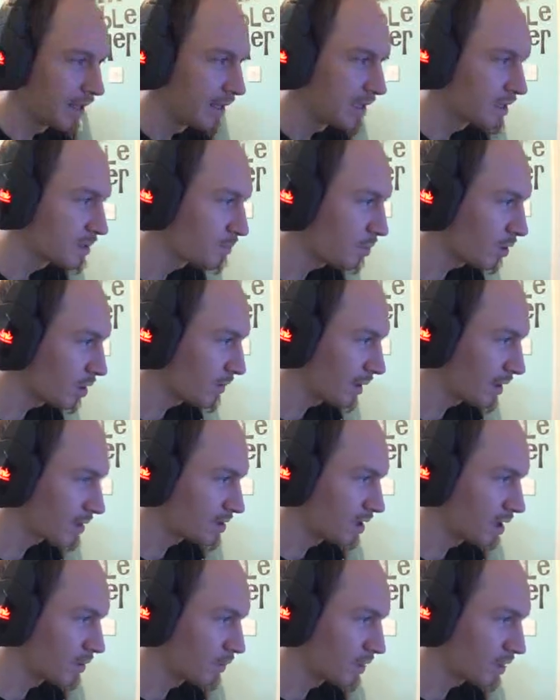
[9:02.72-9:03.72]
it's probably about
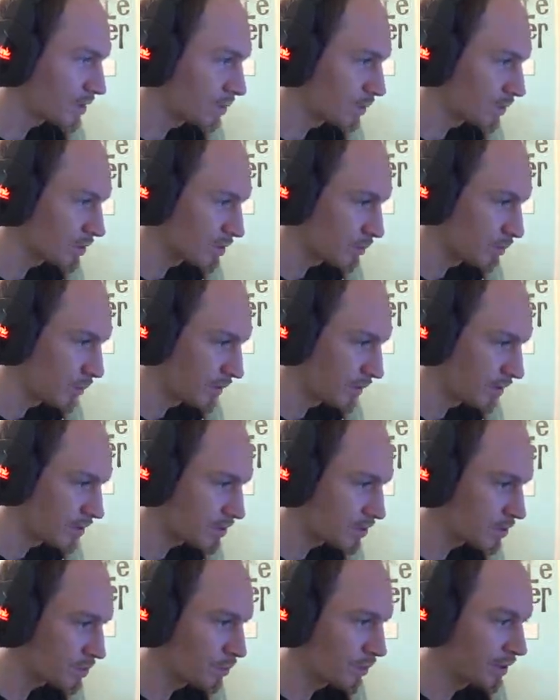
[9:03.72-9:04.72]
time we caught up with
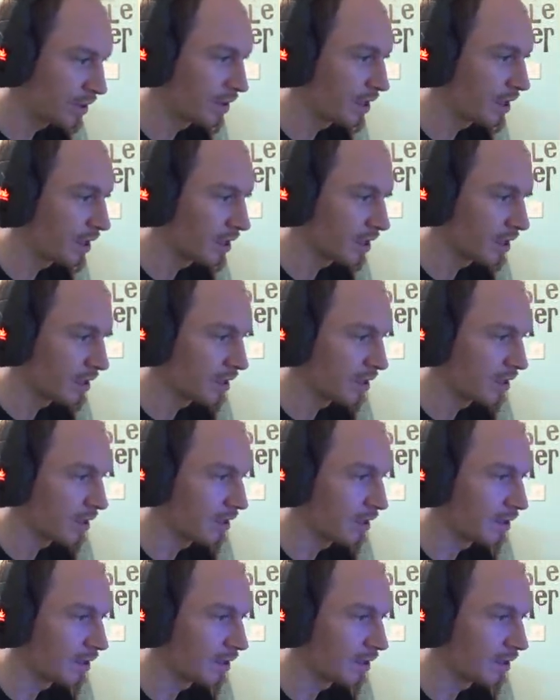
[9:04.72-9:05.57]
the